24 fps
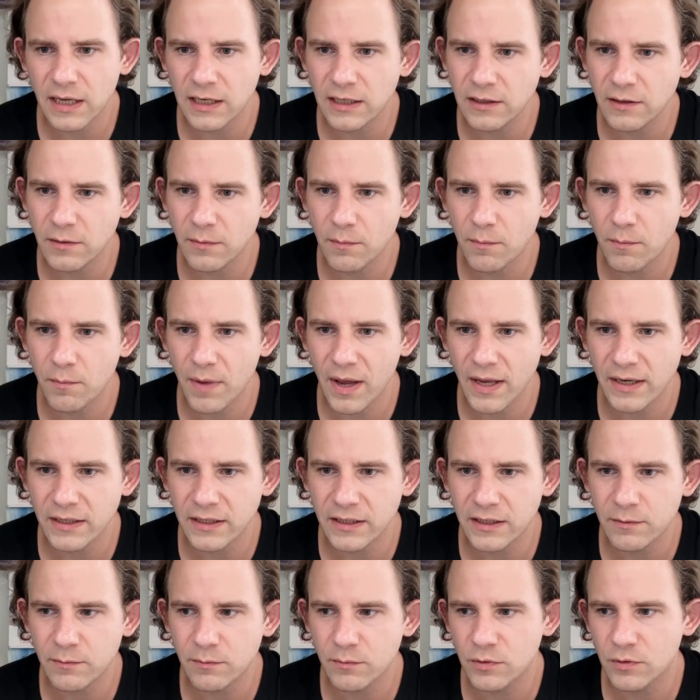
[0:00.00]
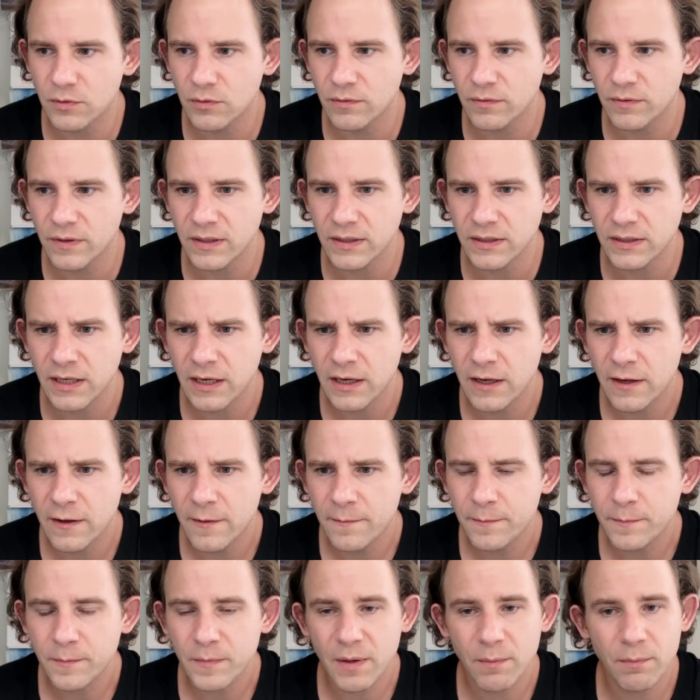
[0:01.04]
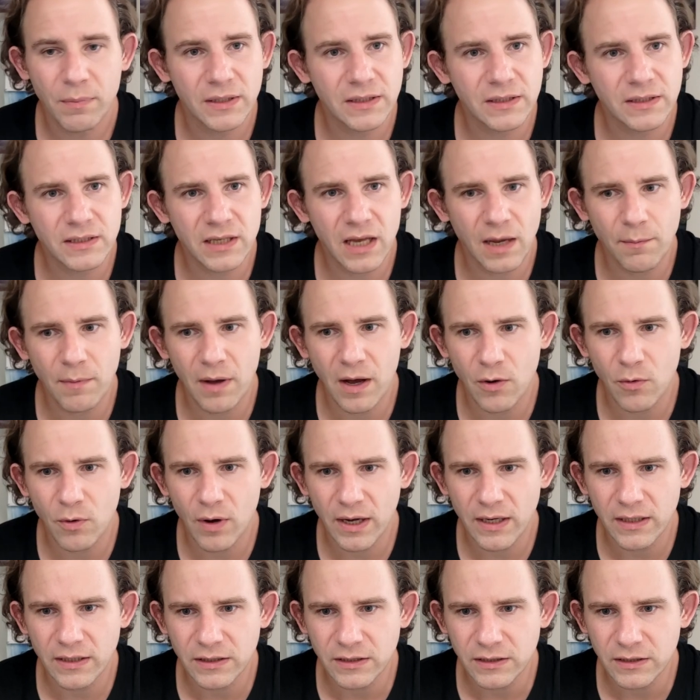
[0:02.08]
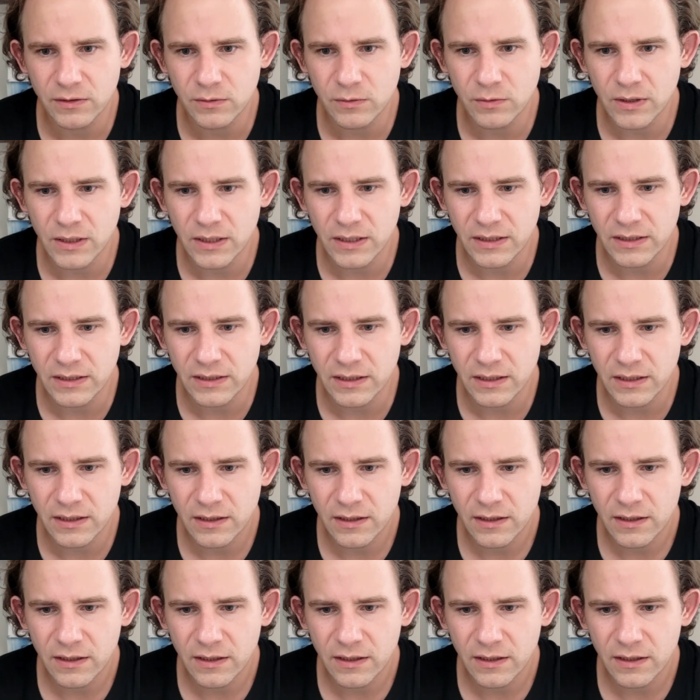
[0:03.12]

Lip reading: done many movies. But somehow I knew his